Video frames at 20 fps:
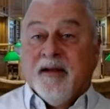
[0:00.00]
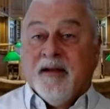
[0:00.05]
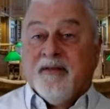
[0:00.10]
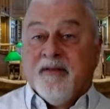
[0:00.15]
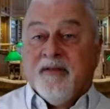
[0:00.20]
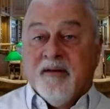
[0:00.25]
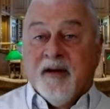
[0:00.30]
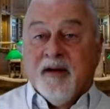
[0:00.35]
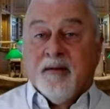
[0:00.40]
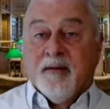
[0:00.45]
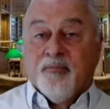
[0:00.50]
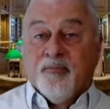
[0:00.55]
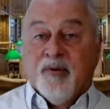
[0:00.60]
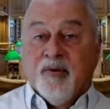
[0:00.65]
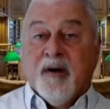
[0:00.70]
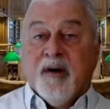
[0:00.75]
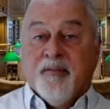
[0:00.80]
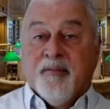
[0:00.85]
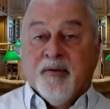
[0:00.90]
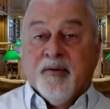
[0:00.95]
that's not
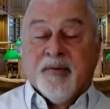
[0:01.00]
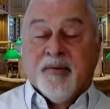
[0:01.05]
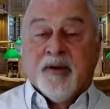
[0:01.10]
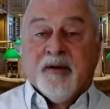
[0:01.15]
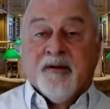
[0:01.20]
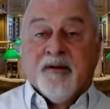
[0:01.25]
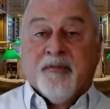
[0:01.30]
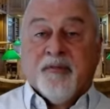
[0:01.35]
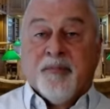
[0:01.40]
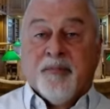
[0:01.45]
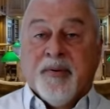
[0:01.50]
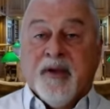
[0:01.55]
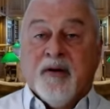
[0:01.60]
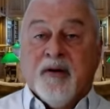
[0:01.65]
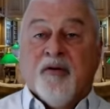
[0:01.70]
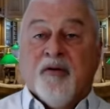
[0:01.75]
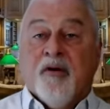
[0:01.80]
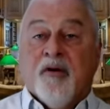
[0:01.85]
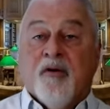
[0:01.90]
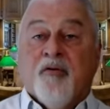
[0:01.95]
proper because the
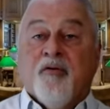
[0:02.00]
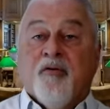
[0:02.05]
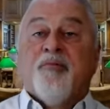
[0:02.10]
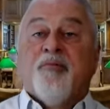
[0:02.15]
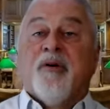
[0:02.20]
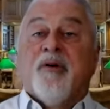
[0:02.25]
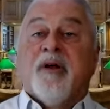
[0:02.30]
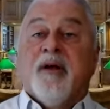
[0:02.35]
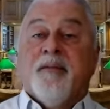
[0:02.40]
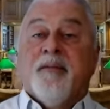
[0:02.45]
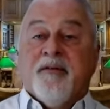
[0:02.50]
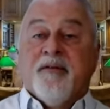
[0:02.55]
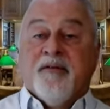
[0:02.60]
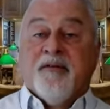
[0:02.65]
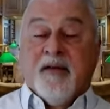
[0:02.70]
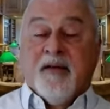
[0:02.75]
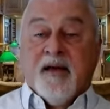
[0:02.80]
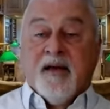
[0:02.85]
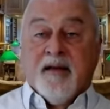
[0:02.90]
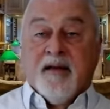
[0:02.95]
penal code
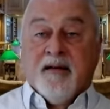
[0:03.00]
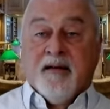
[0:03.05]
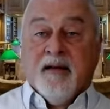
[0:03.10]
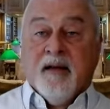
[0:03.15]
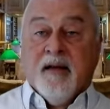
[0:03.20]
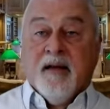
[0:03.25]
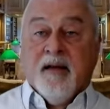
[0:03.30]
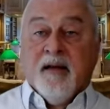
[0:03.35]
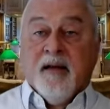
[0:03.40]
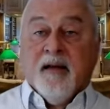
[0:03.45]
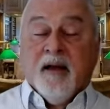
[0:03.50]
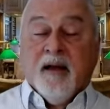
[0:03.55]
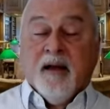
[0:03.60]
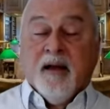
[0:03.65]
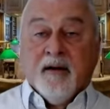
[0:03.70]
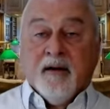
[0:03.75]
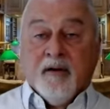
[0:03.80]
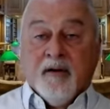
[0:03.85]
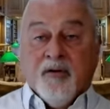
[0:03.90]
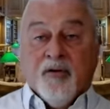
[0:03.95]
prohibits that.
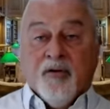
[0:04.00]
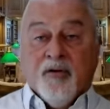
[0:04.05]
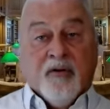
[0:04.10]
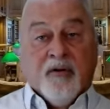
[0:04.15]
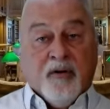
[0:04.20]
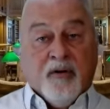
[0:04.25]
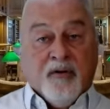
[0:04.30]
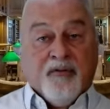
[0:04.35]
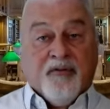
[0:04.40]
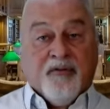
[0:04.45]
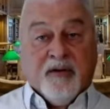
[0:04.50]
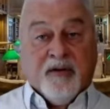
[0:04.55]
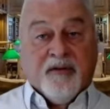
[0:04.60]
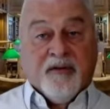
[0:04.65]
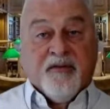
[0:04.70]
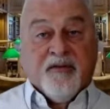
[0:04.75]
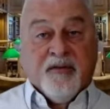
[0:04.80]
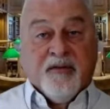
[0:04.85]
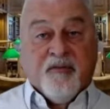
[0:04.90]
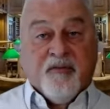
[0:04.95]
And you can also get
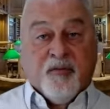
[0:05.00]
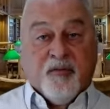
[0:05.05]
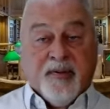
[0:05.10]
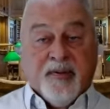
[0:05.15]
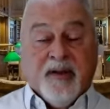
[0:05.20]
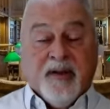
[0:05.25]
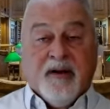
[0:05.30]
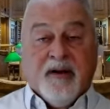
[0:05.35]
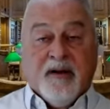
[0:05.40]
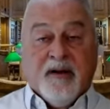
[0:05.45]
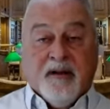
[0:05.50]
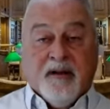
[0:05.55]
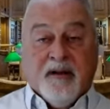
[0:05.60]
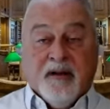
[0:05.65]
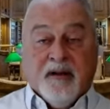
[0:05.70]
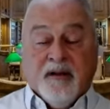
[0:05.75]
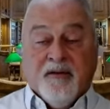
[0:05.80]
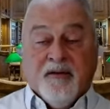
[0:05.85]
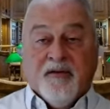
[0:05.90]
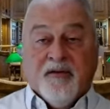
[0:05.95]
civil
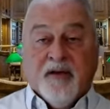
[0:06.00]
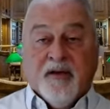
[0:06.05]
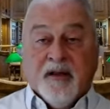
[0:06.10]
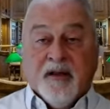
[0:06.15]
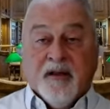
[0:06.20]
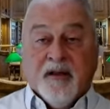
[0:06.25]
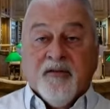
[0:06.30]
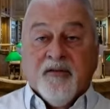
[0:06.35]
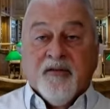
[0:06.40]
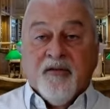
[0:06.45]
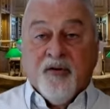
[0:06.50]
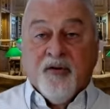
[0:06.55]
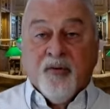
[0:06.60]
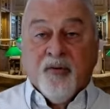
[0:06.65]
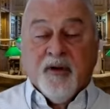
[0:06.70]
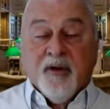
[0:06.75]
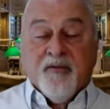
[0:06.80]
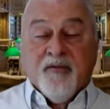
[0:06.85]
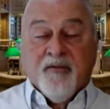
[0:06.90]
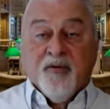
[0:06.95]
penalties against
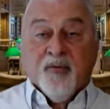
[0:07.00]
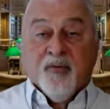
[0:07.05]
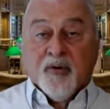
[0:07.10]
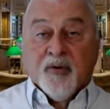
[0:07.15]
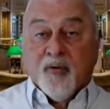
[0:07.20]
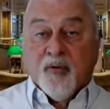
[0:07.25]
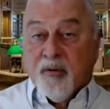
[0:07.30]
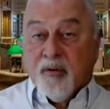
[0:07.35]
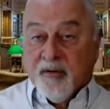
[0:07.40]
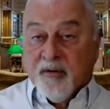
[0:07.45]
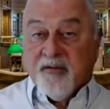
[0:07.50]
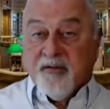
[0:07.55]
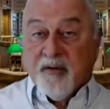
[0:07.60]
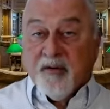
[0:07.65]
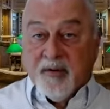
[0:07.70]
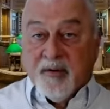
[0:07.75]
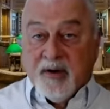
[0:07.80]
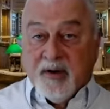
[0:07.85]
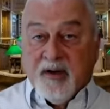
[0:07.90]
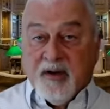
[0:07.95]
you if you record
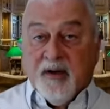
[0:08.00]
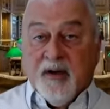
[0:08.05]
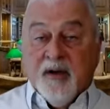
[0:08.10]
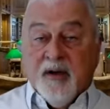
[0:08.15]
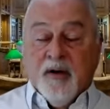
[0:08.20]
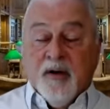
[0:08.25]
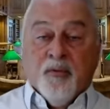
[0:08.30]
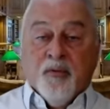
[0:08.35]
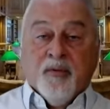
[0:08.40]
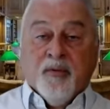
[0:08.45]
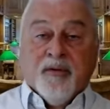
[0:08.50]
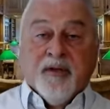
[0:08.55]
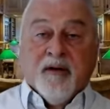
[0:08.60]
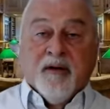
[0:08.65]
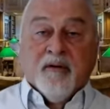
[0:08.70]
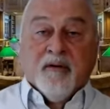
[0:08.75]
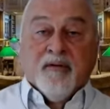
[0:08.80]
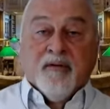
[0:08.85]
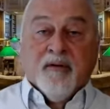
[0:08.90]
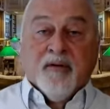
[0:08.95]
somebody
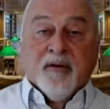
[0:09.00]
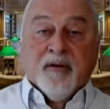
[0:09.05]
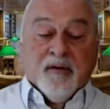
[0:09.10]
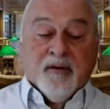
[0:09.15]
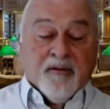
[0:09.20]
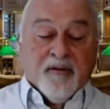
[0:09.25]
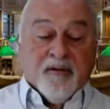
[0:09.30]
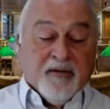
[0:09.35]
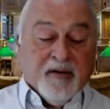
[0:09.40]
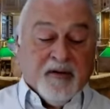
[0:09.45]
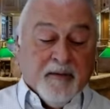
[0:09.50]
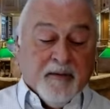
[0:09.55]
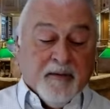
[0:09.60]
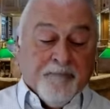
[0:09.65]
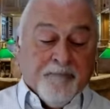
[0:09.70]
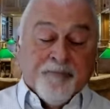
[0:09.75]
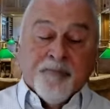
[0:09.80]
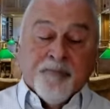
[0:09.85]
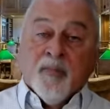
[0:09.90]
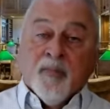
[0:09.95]
without their consent.
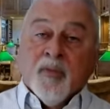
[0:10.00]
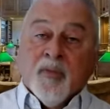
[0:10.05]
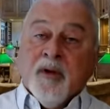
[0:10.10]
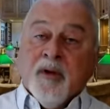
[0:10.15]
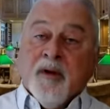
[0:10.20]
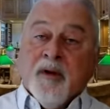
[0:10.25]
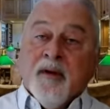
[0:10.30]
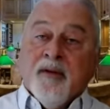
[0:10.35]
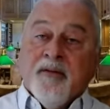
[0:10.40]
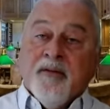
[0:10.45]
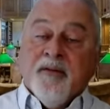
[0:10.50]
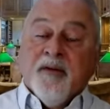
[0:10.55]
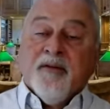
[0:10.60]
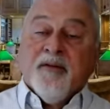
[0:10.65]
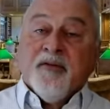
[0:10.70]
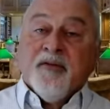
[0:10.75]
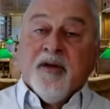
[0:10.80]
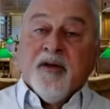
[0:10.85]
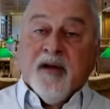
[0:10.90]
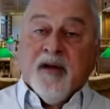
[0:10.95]
In
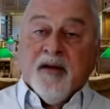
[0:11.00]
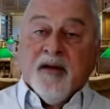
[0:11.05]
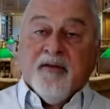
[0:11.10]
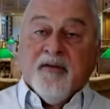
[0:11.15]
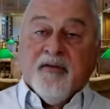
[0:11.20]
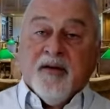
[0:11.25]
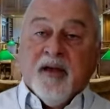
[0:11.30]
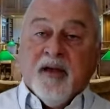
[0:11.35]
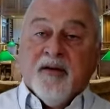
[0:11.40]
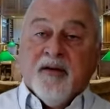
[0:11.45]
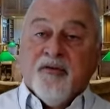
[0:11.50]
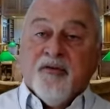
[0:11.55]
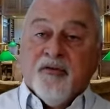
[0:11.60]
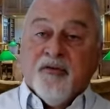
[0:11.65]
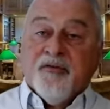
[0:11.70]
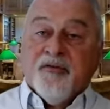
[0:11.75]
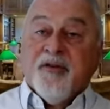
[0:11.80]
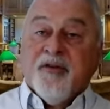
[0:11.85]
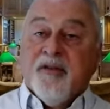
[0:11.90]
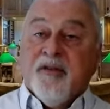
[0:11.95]
this case, as you'll
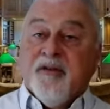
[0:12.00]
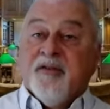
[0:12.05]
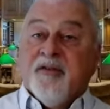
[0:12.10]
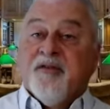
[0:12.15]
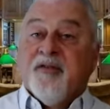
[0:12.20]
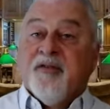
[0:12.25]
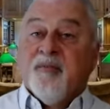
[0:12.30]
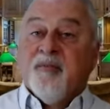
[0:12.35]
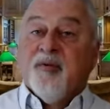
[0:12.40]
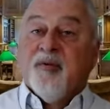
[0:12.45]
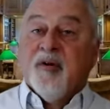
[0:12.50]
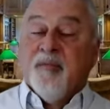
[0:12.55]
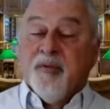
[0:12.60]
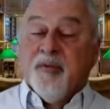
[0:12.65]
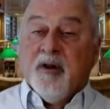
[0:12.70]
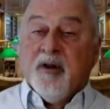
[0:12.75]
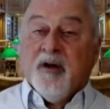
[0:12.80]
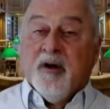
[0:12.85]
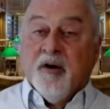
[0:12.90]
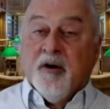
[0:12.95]
see in the summary
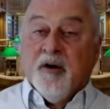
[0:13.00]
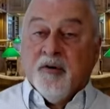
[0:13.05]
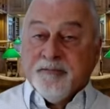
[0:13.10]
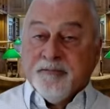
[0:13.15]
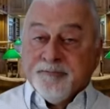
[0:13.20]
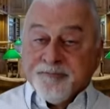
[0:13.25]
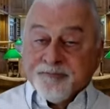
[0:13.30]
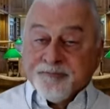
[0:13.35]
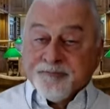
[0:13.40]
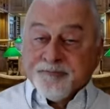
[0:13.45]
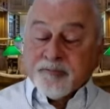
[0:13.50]
below,